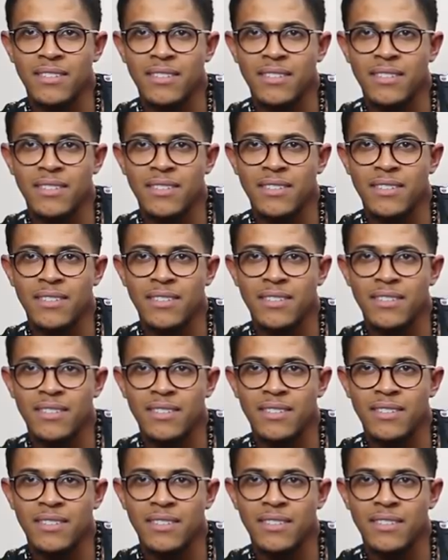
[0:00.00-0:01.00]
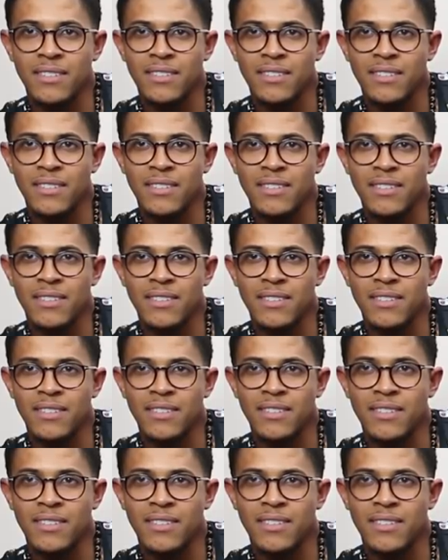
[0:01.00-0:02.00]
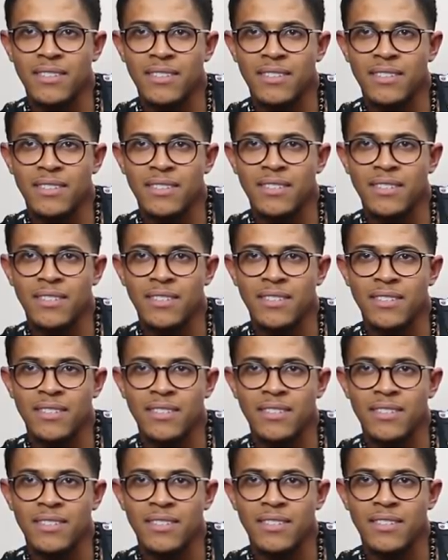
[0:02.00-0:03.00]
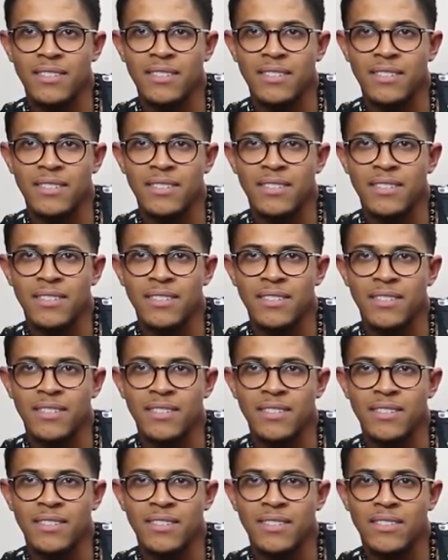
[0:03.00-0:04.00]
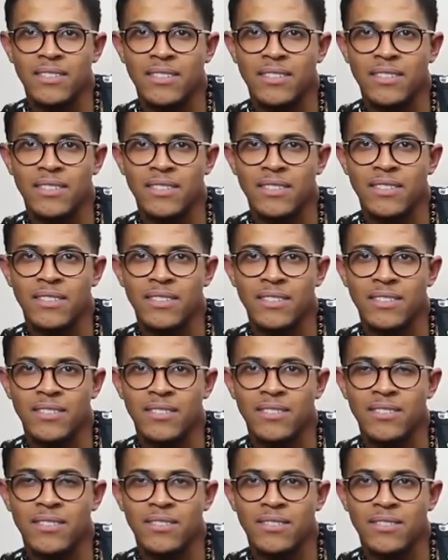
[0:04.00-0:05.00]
This person isn't speaking.